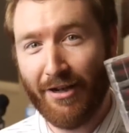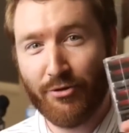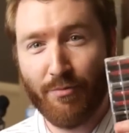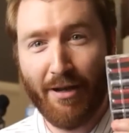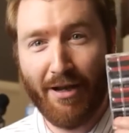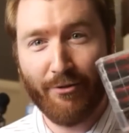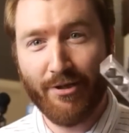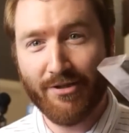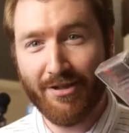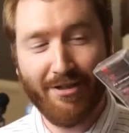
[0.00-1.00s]
extra
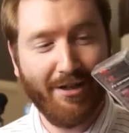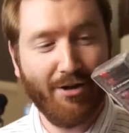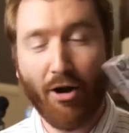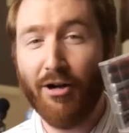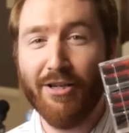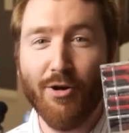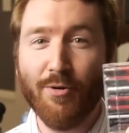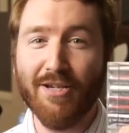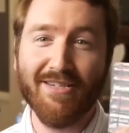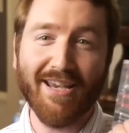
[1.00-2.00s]
batteries in an audio
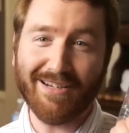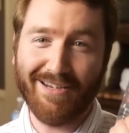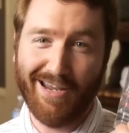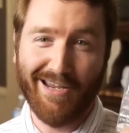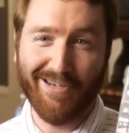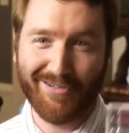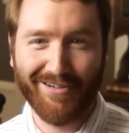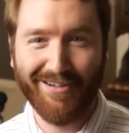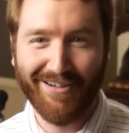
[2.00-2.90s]
cassette case.